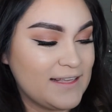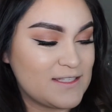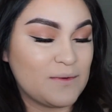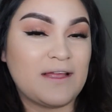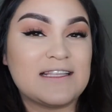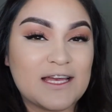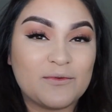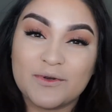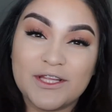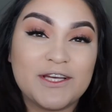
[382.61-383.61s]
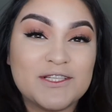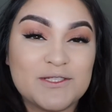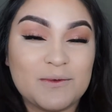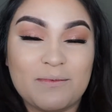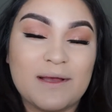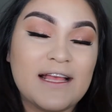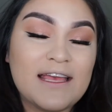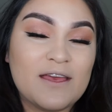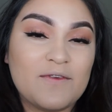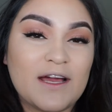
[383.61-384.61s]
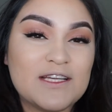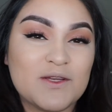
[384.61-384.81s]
So that's a really good dupe if you guys